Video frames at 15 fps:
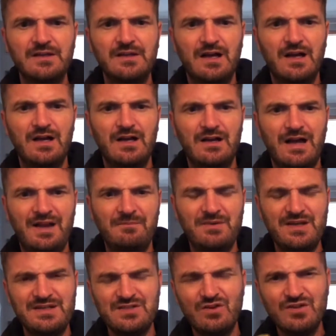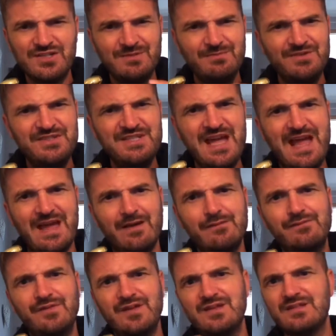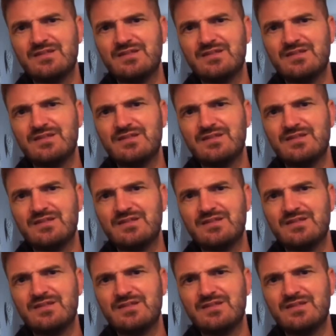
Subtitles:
But it's got some depth. It